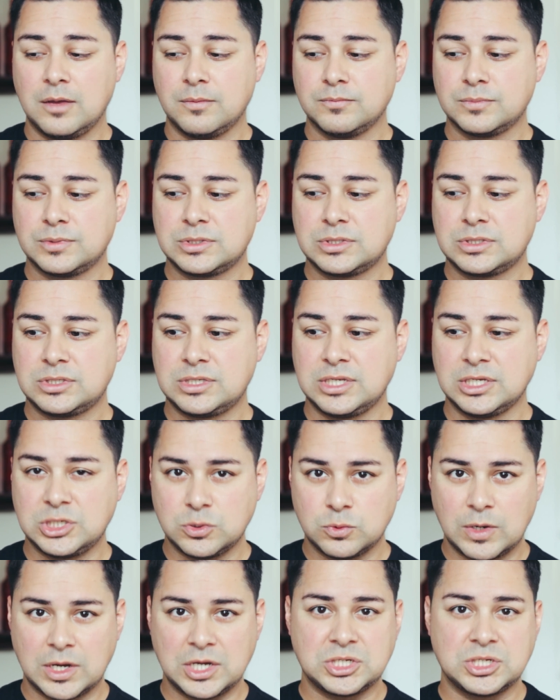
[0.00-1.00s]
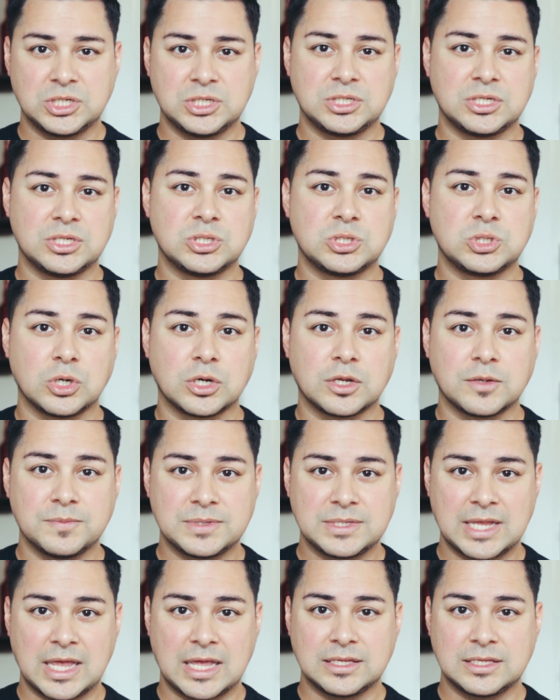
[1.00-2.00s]
situations and
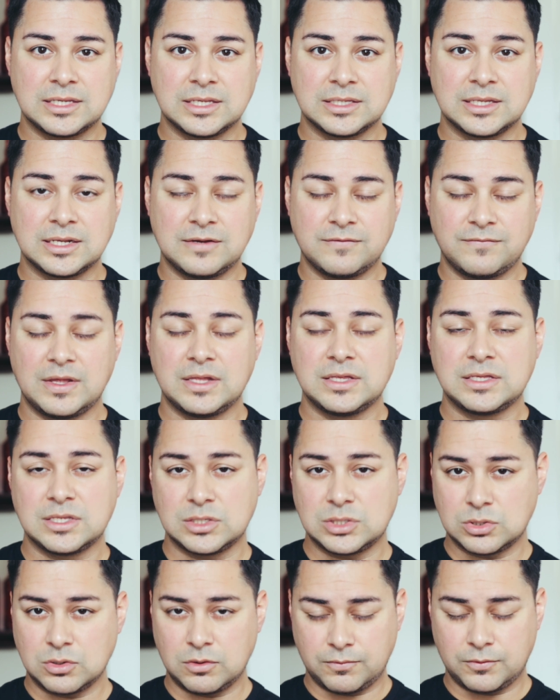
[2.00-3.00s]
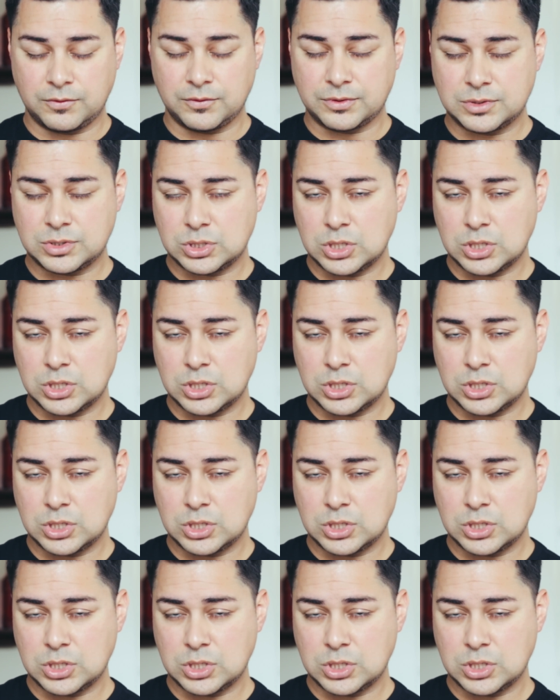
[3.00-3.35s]
circumstances and events and so forth.